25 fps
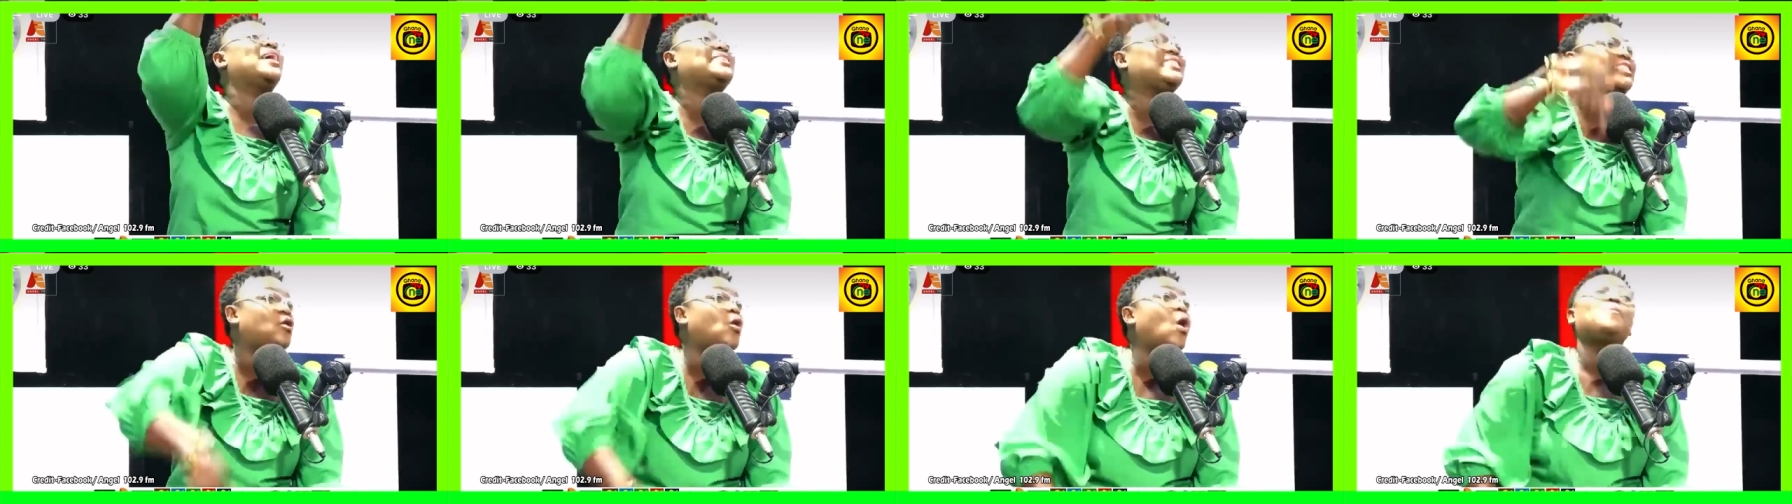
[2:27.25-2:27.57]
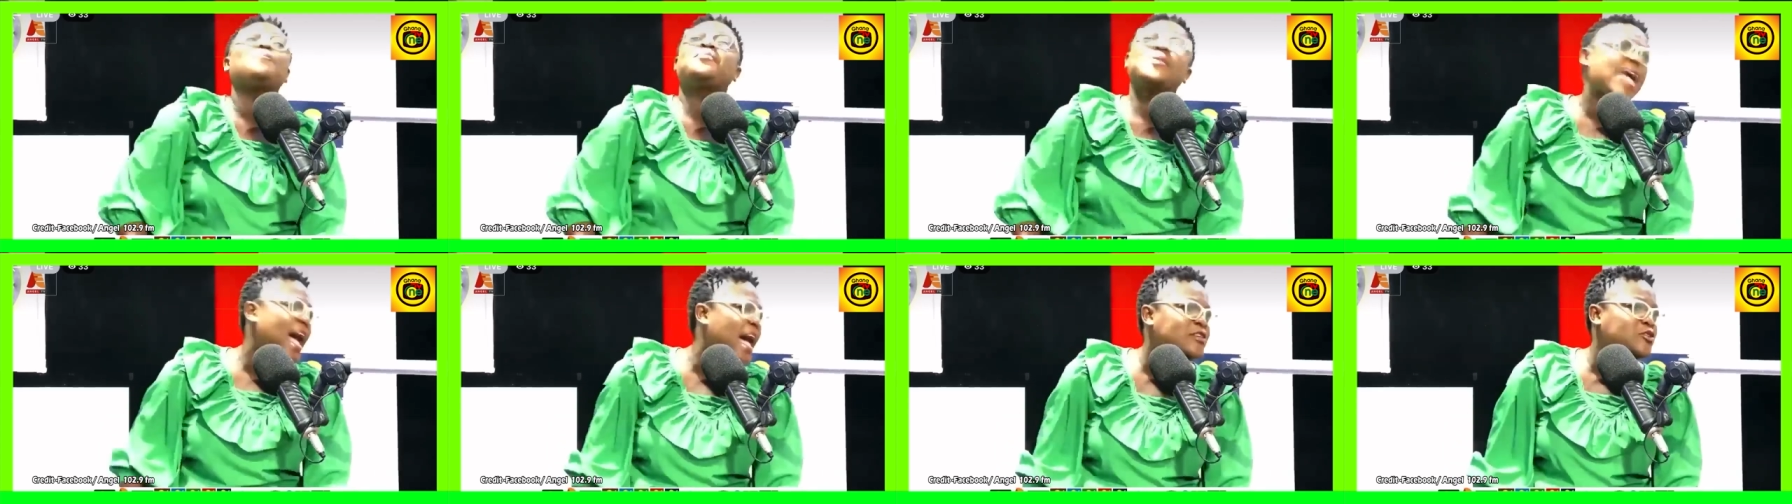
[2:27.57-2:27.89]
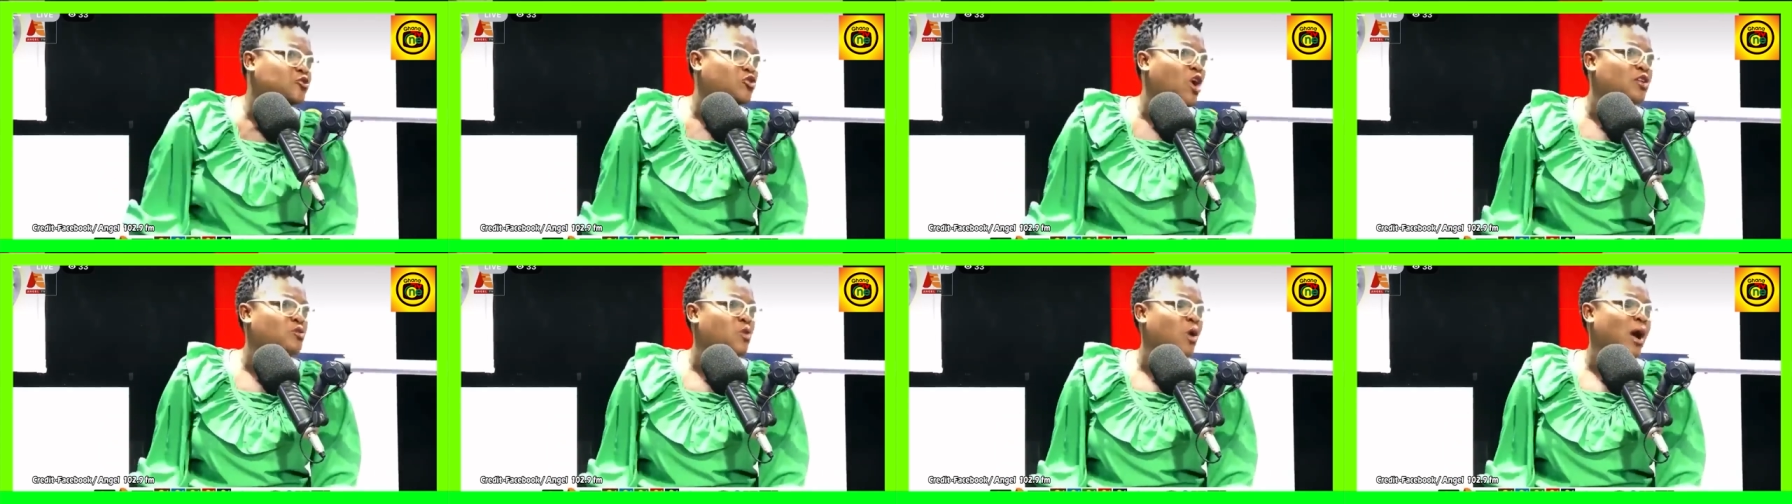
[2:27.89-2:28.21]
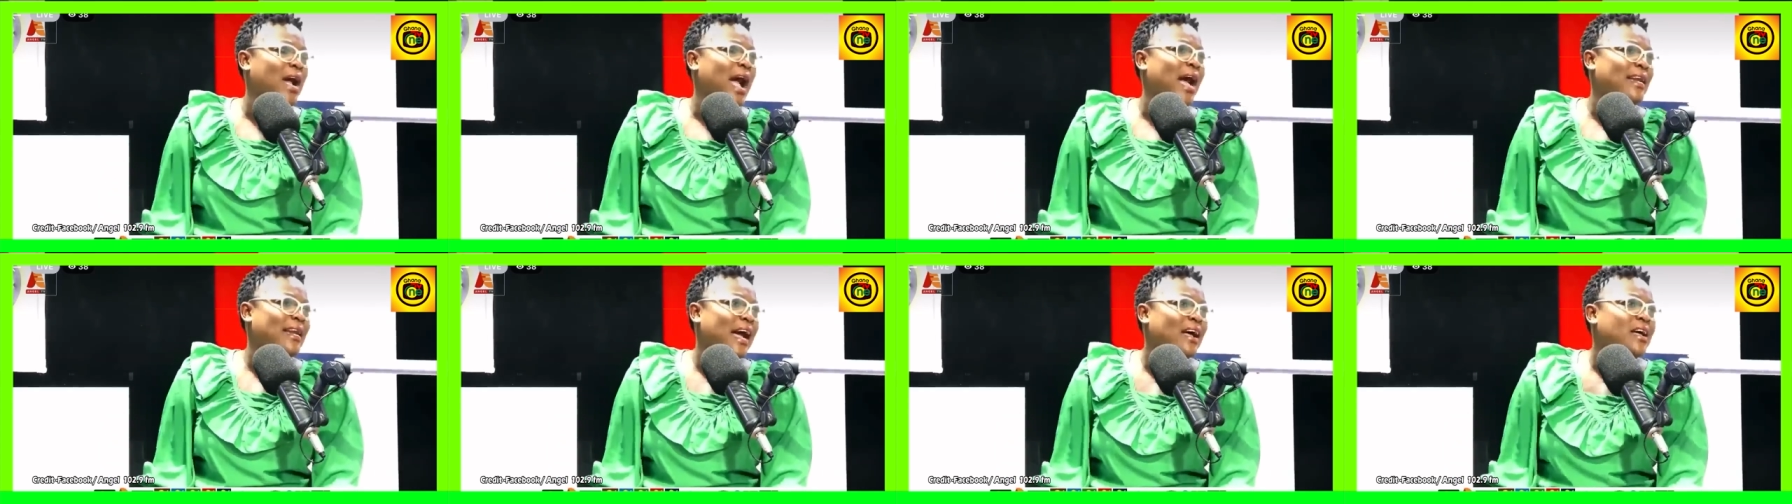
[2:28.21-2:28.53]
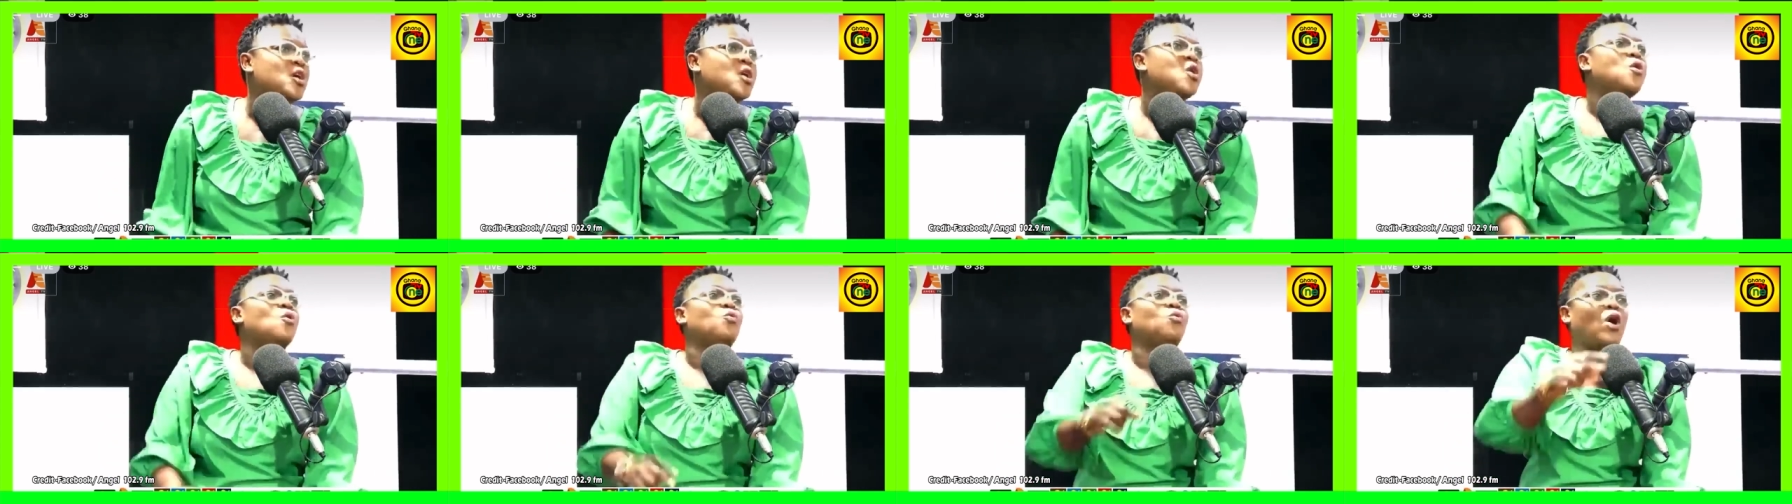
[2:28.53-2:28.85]
What P S one? What Ghana?
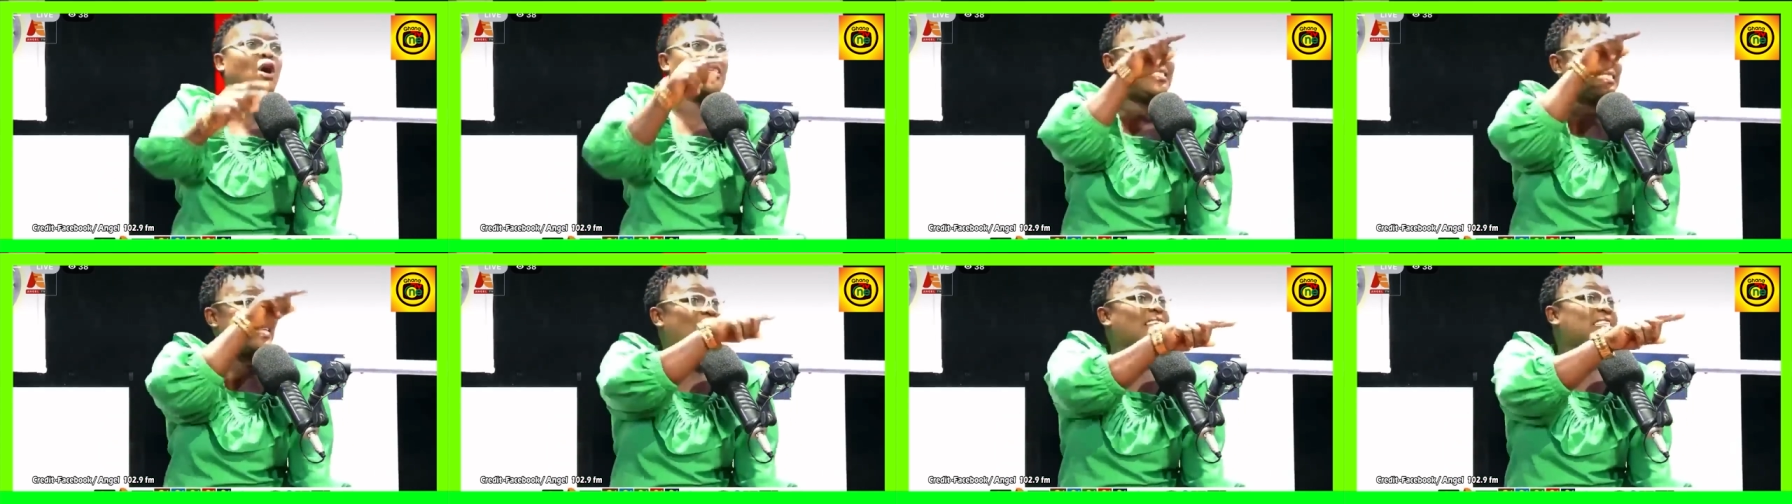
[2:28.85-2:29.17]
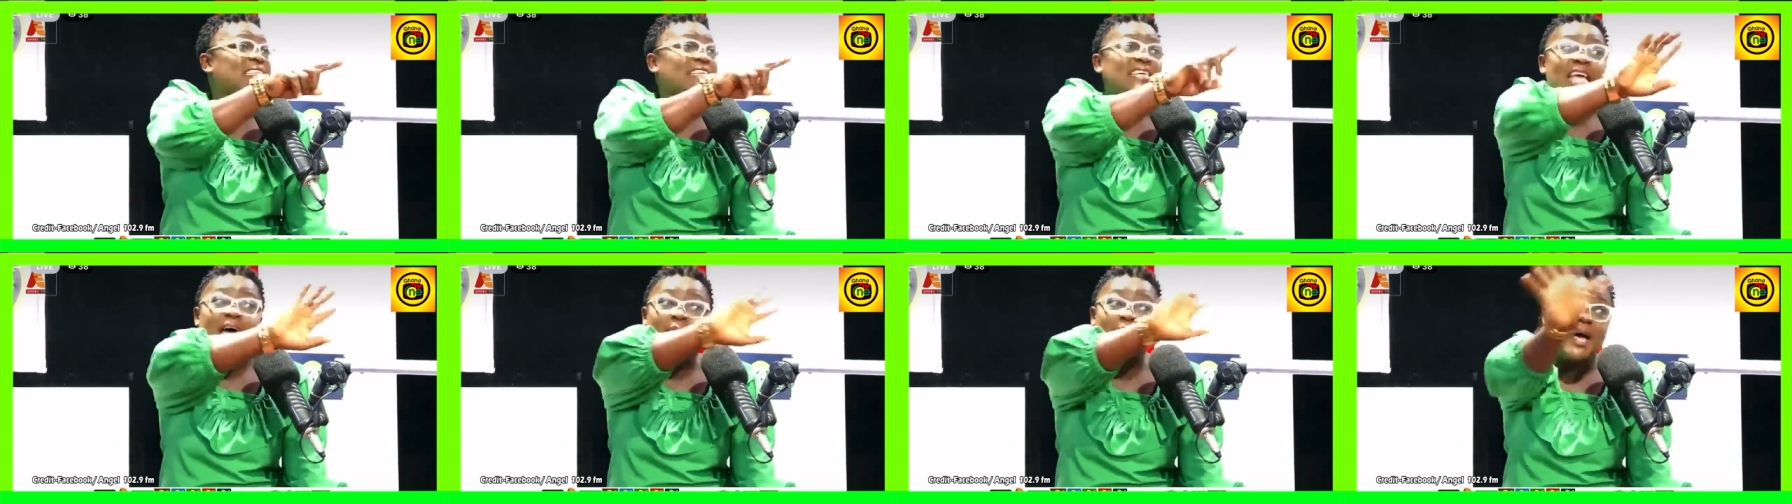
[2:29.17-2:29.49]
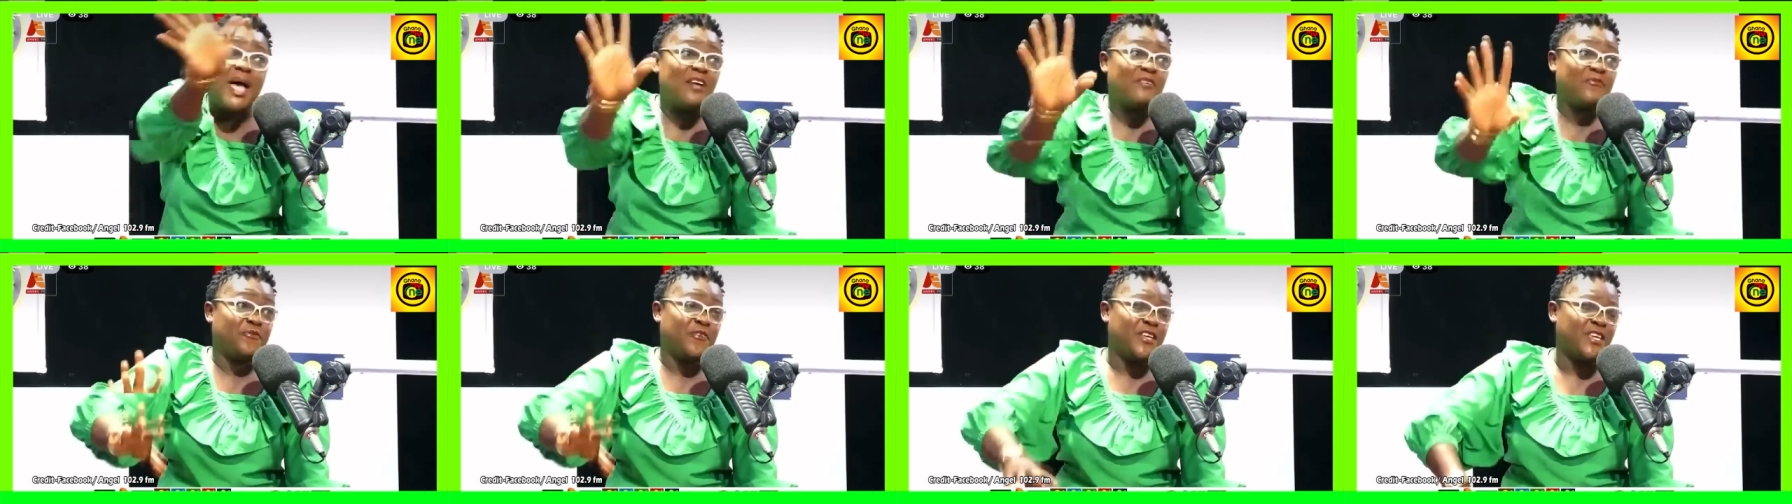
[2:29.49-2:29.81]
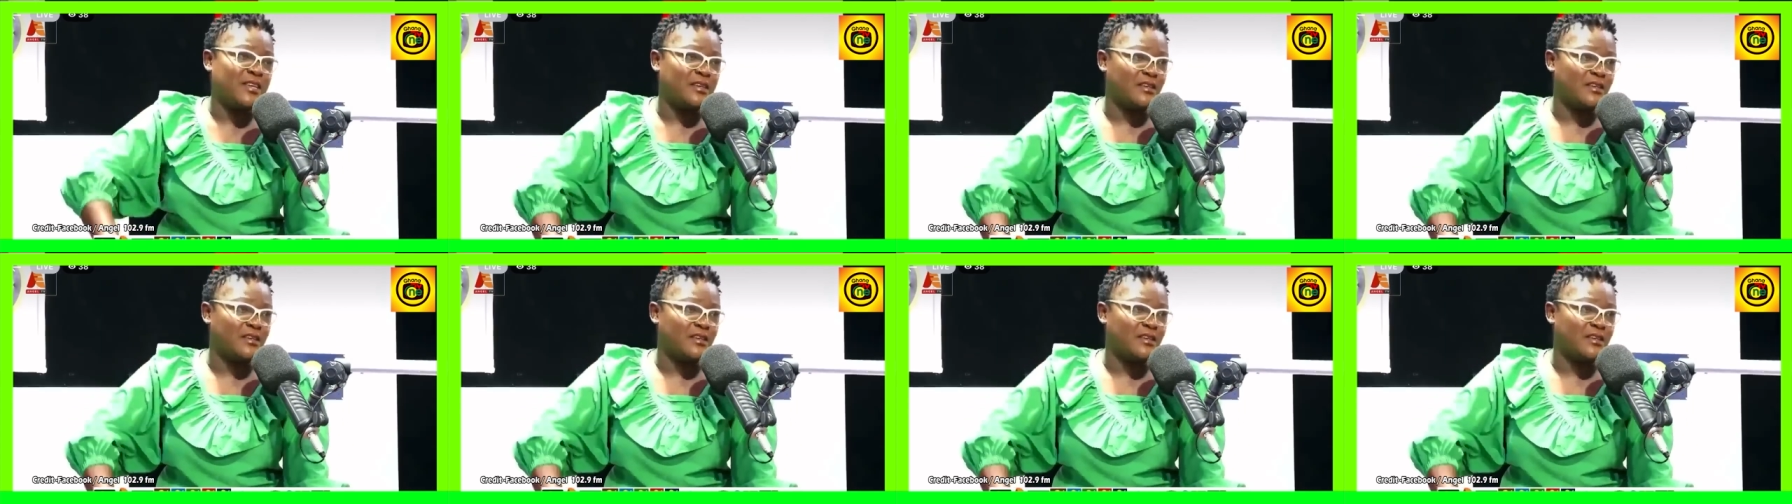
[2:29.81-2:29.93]
What starting a Memphis?